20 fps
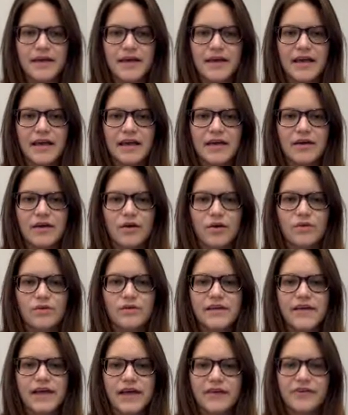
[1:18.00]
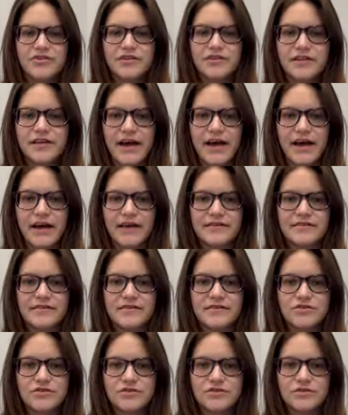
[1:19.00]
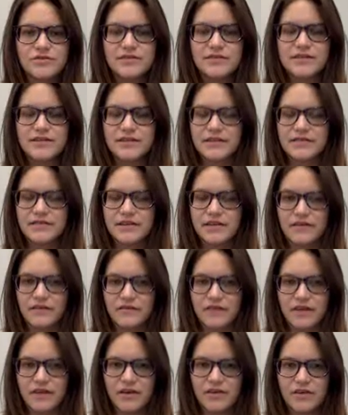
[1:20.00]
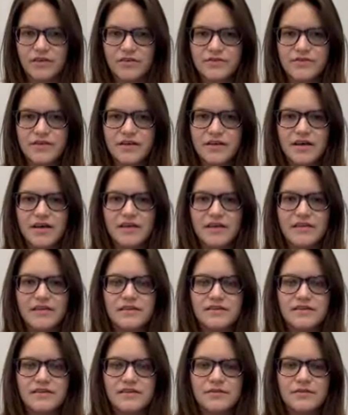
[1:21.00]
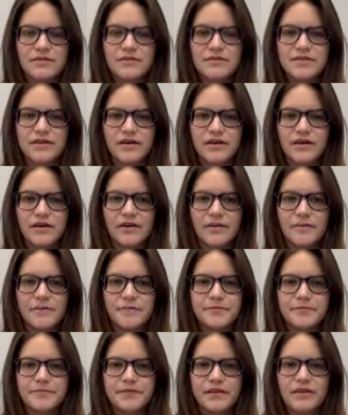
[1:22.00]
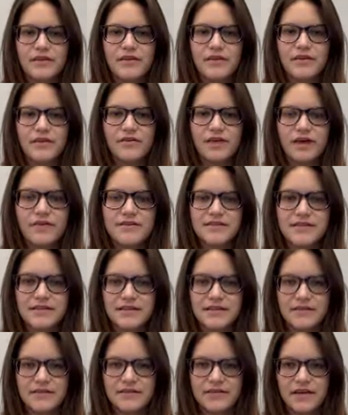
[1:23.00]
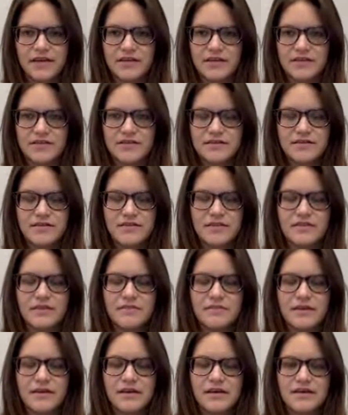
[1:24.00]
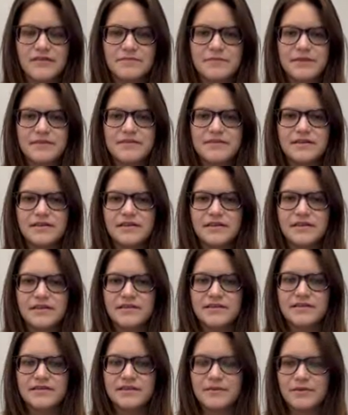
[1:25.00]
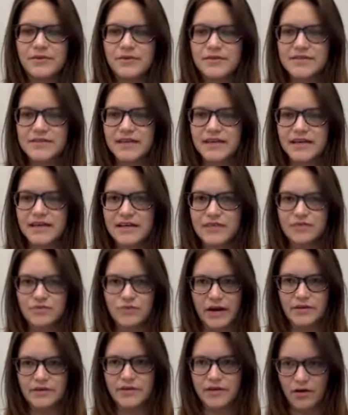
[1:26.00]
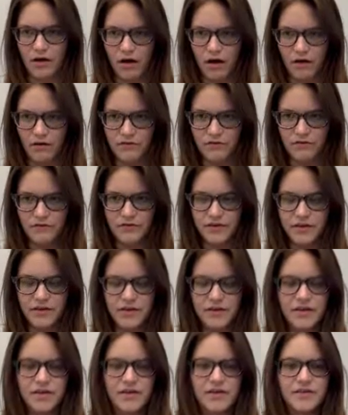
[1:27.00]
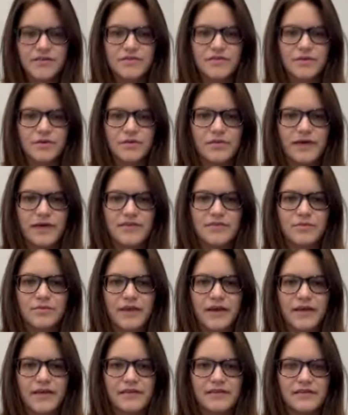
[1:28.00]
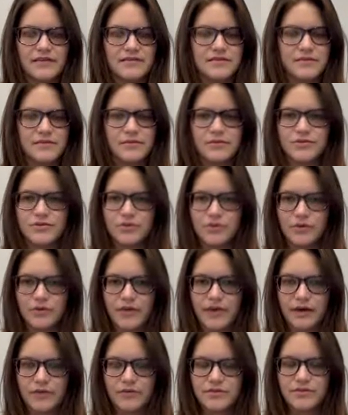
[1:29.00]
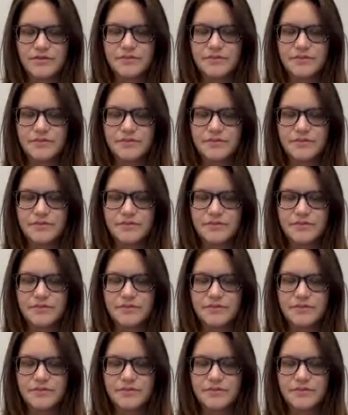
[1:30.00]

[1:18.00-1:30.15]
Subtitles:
It only actually has two significant figures. The zeros here, they're not significant because basically this number is like it's rounded off. So that's why these numbers don't count.